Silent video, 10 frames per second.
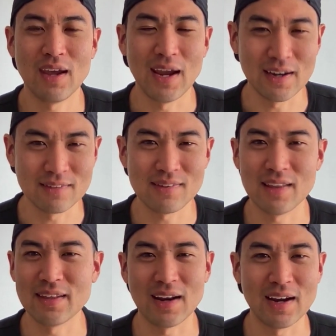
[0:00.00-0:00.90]
And he
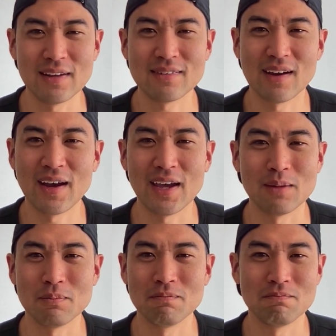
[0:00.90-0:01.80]
said that
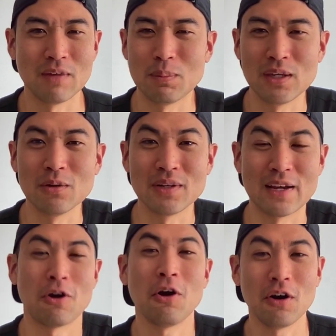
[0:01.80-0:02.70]
anytime maybe he would
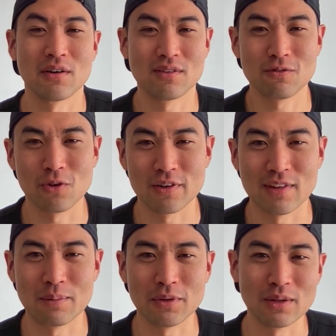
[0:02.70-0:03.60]
get hurt, for
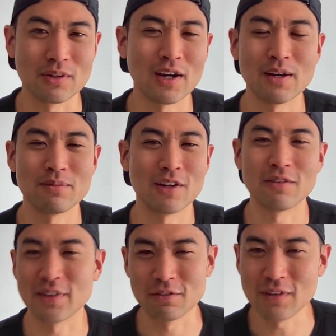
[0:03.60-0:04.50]
example, he would cut
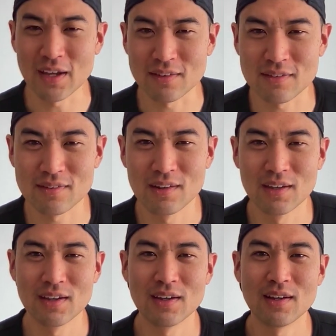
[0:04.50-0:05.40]
himself on the fence,
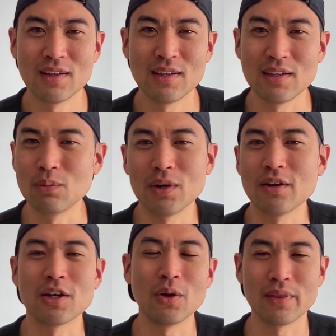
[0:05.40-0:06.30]
he
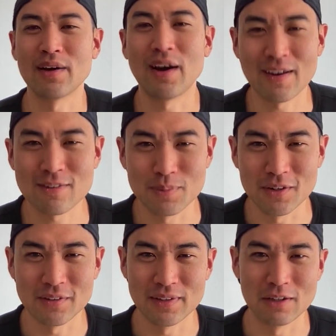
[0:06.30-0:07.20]
wouldn't go to the hospital.